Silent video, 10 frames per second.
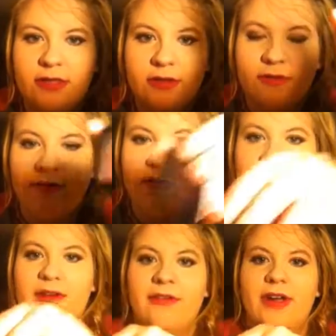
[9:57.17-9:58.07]
It looks
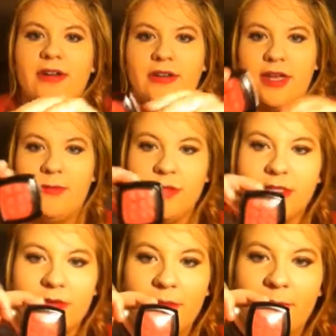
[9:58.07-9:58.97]
very red on
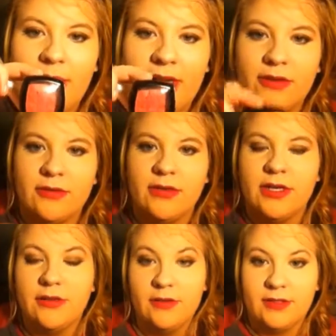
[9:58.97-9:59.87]
camera, so it might look
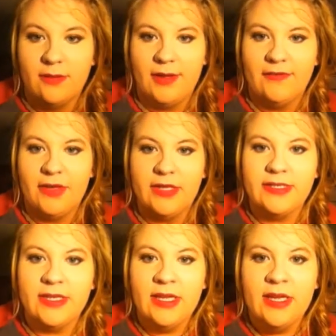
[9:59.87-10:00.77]
ridiculous on my
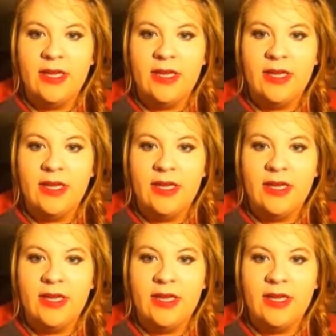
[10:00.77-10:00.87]
face.